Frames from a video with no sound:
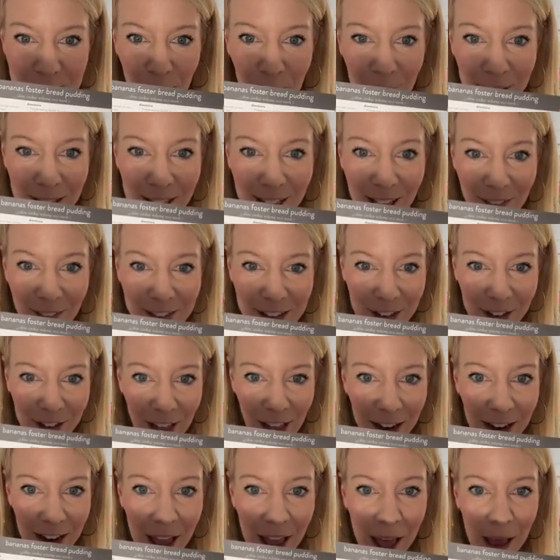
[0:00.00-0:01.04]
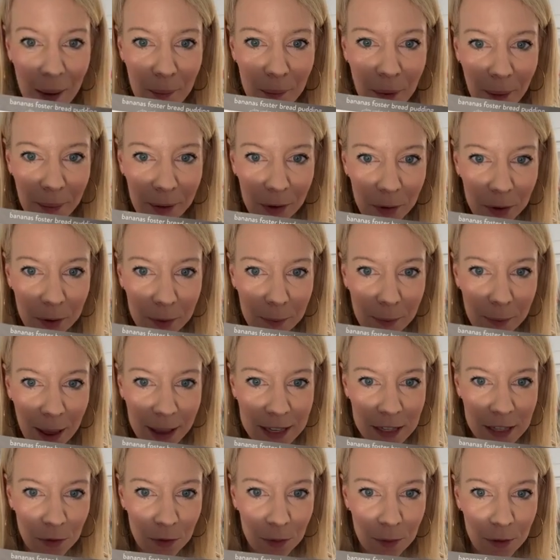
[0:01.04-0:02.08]
I would love to hear that. Probably would be
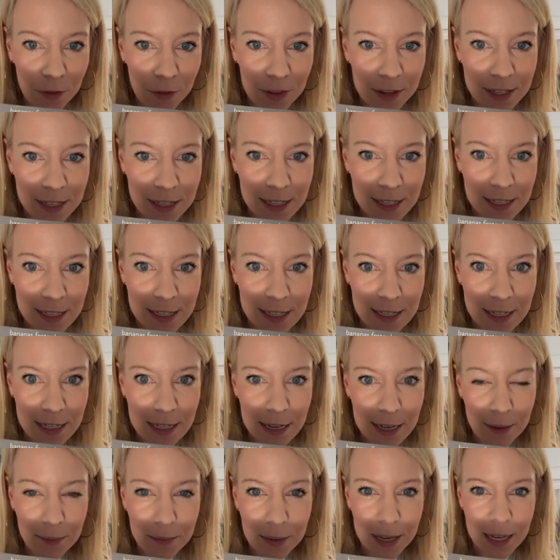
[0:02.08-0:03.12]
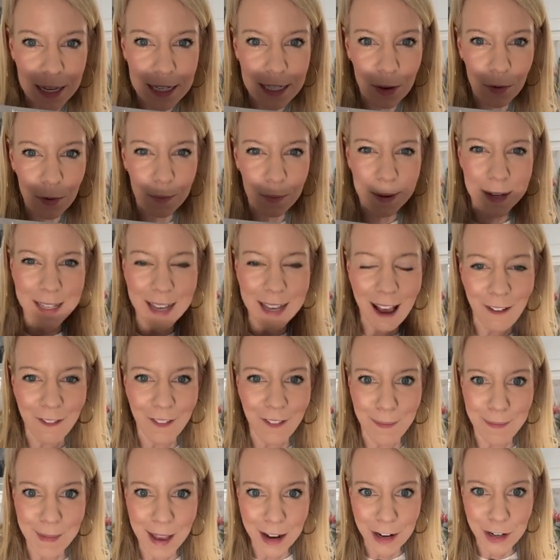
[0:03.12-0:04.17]
best to remove the stem because it would be tough.
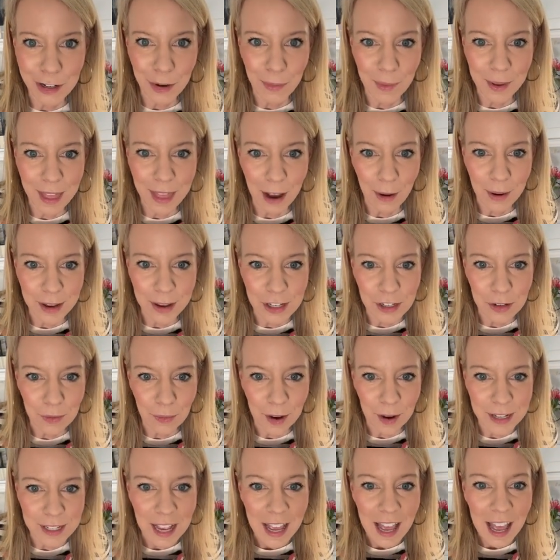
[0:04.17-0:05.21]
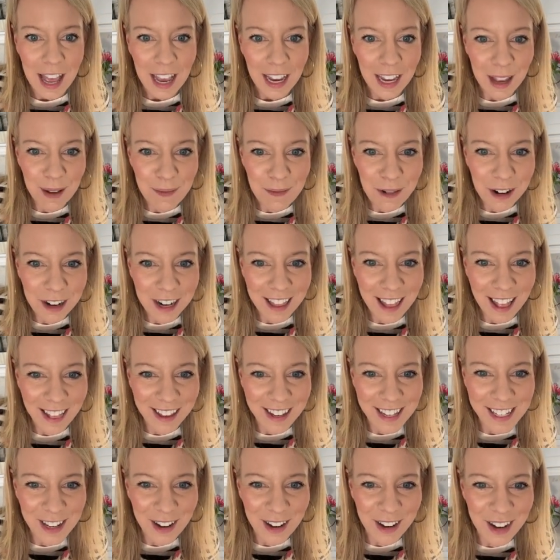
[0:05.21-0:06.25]
I'm not sure what that question was. Good morning, that
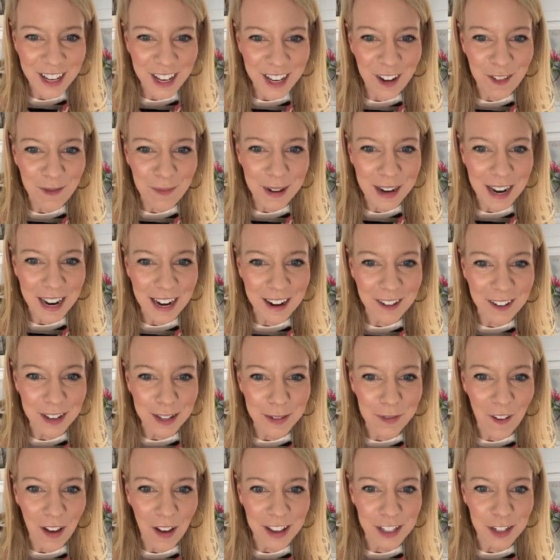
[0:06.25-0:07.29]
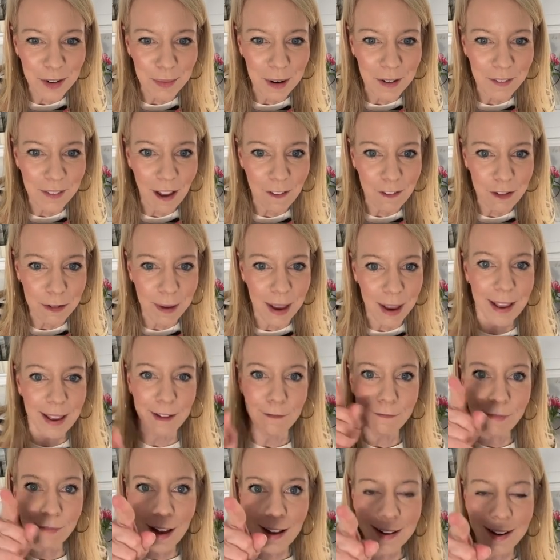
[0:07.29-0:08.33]
looks so good. You have Bananas Foster, but I've never make
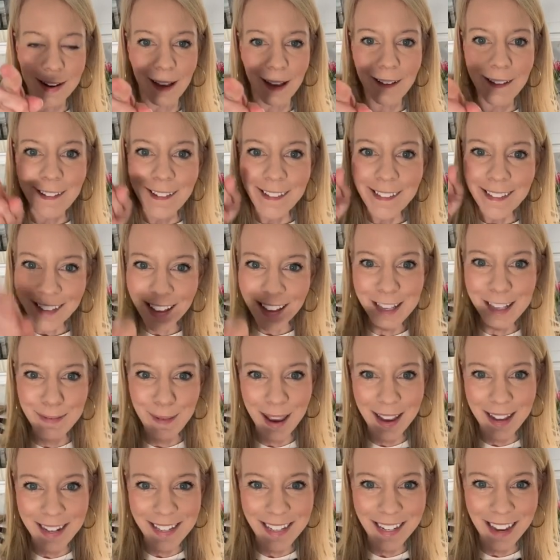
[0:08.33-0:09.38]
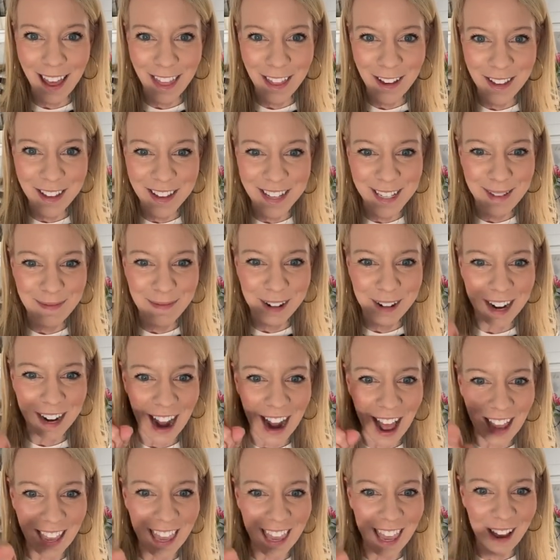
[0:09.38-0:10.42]
it. Rhonda, let's make it together this morning.
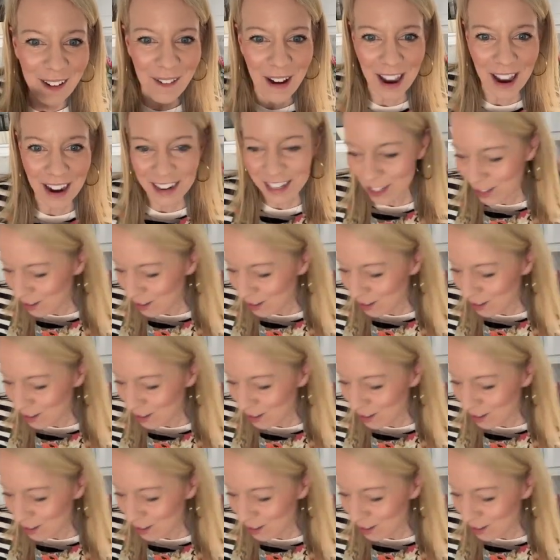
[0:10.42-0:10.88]
I can't wait.